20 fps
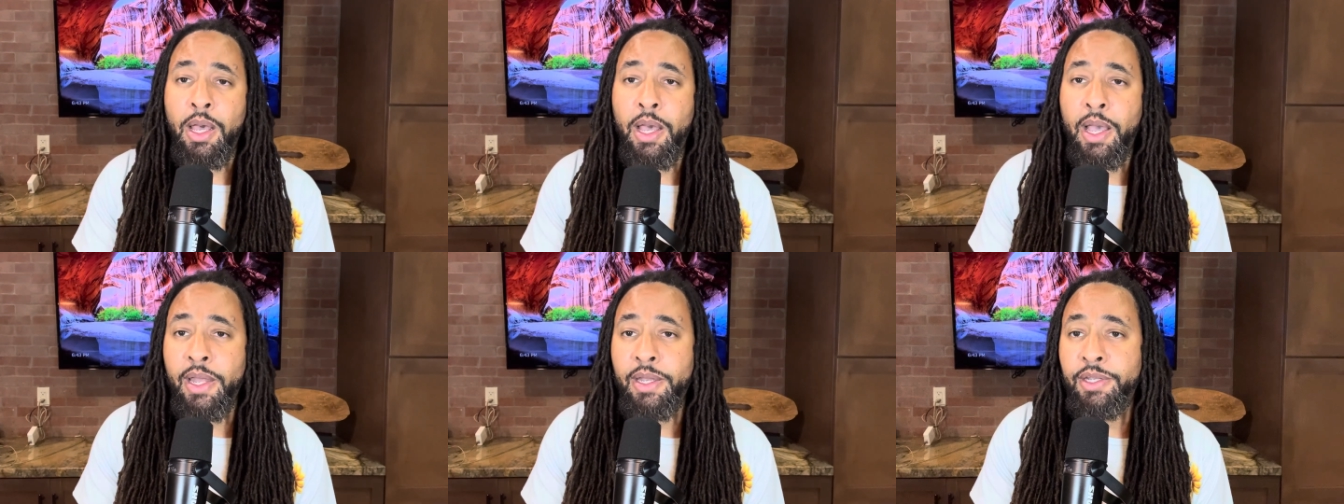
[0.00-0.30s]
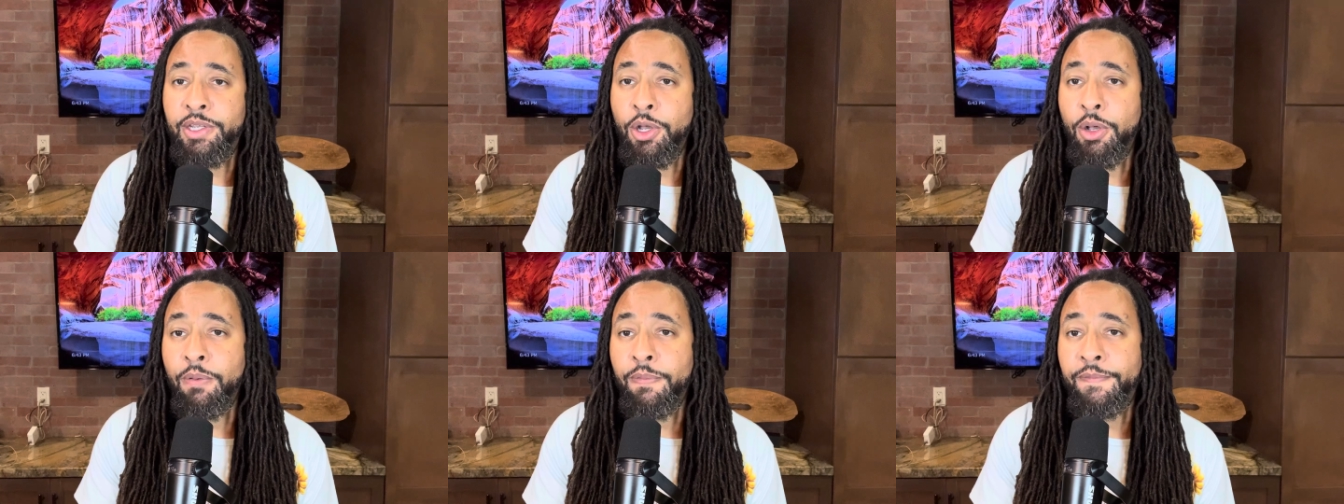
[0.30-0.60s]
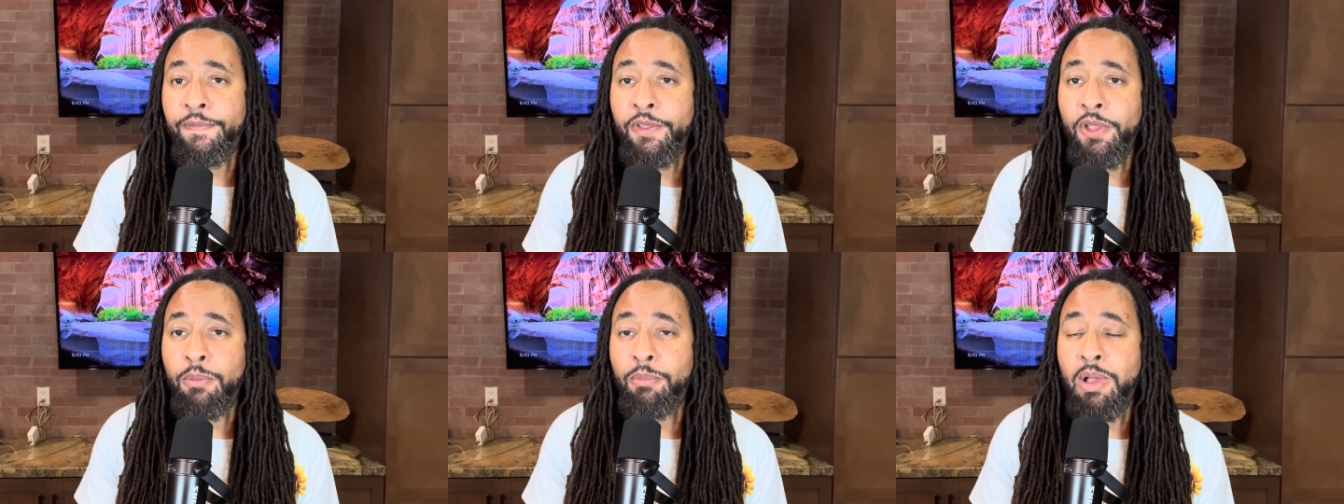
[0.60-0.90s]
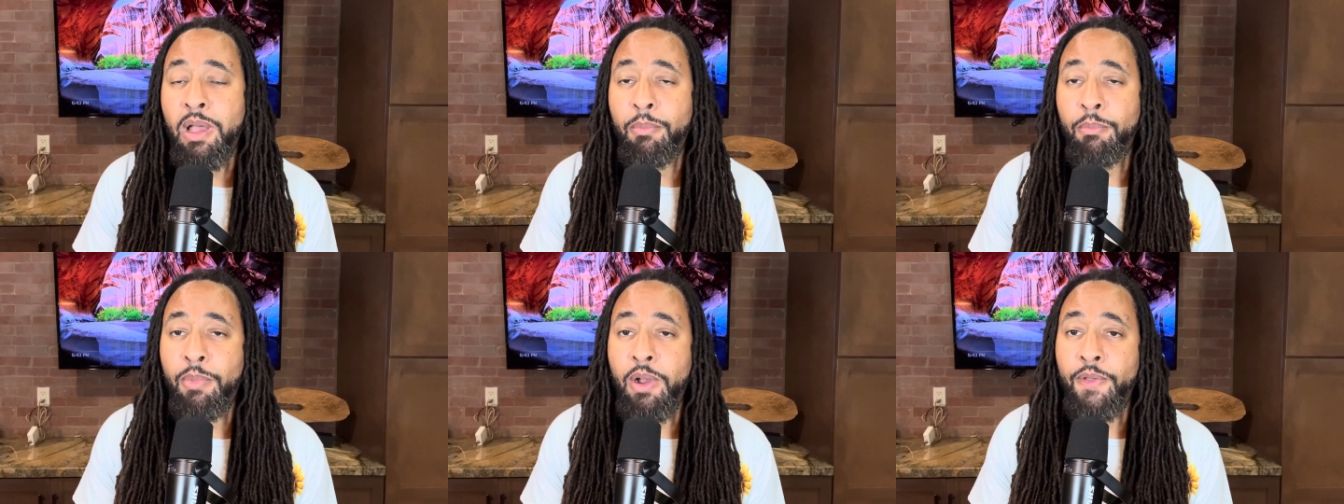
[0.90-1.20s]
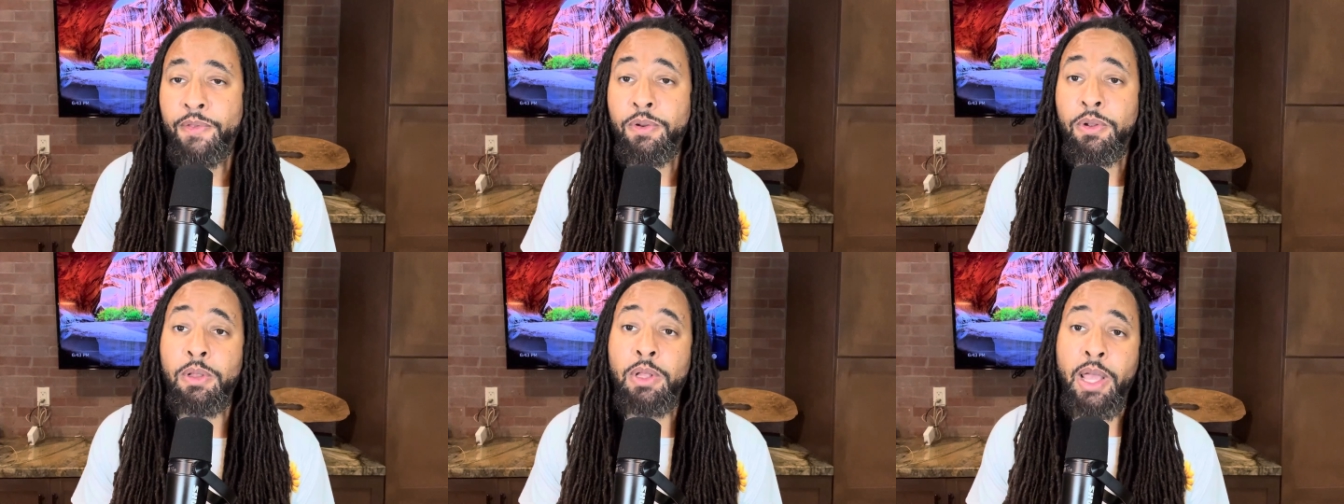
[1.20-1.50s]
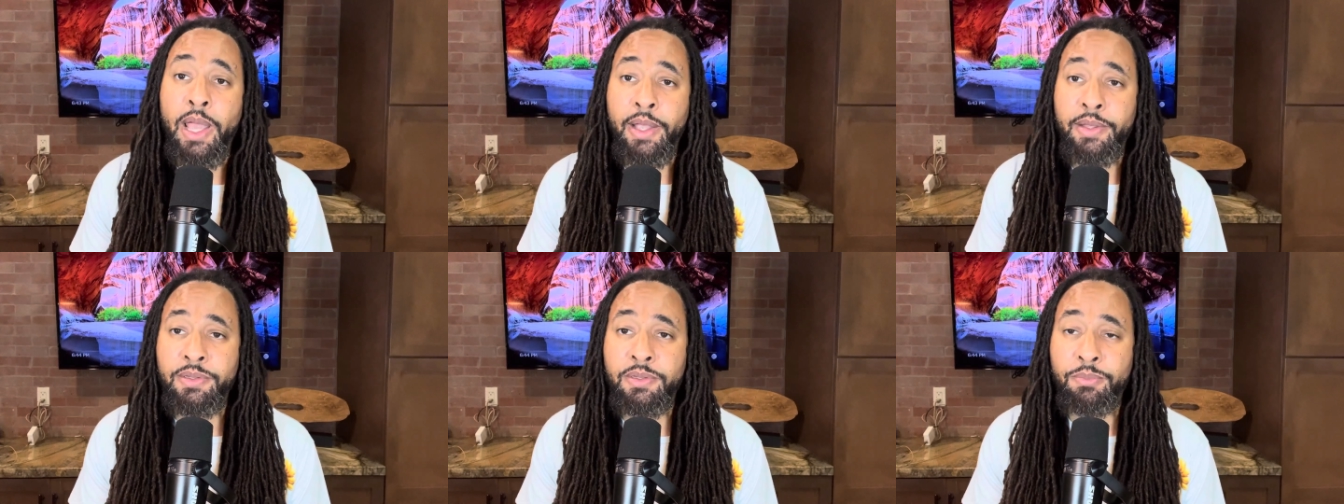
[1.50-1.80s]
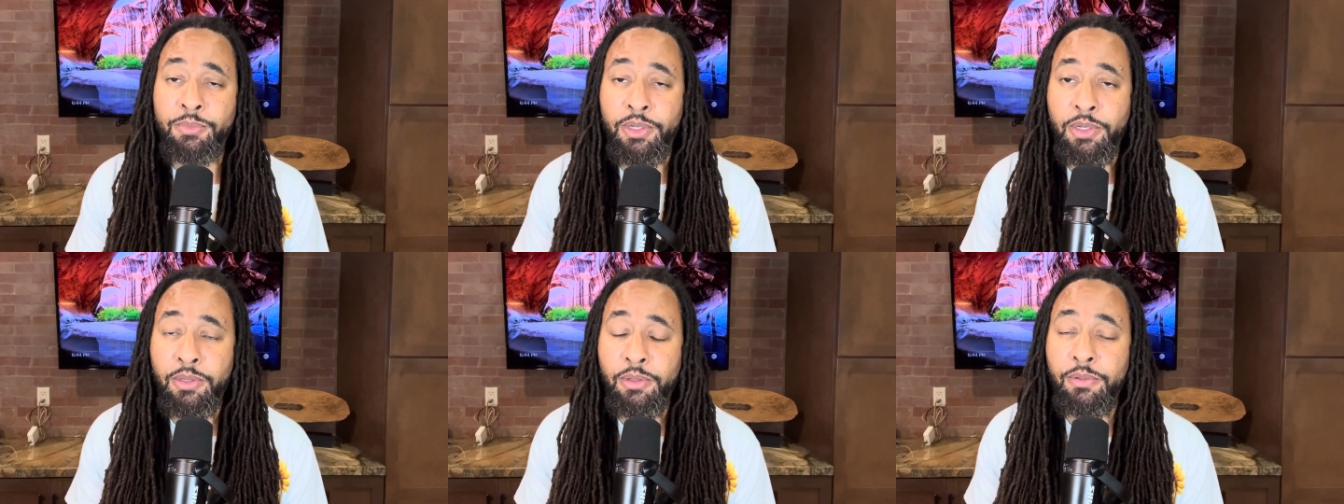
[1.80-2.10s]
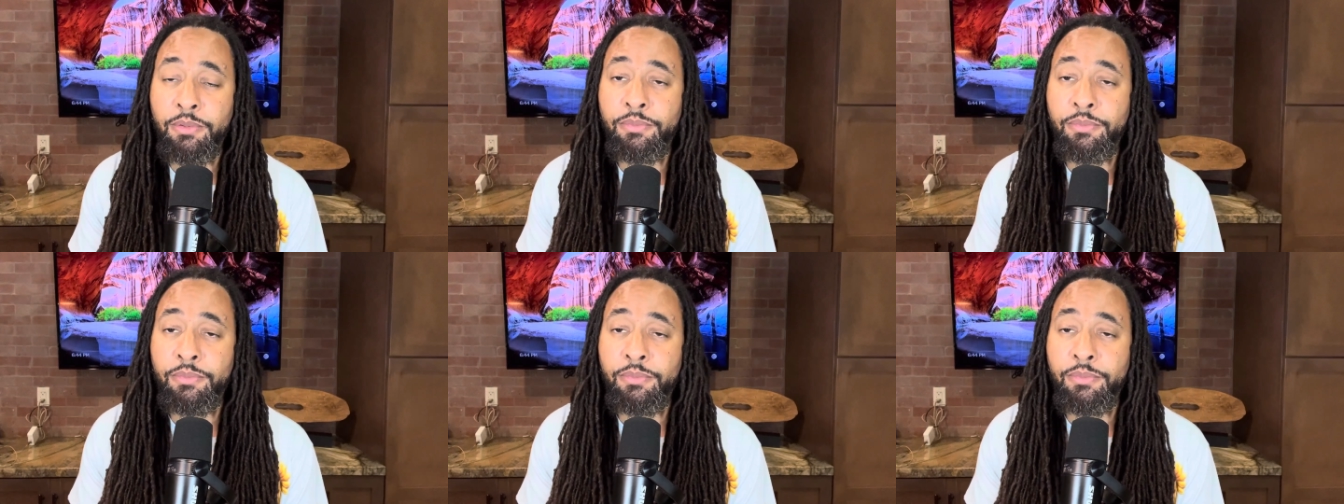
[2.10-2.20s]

I don't feel my mother likes me.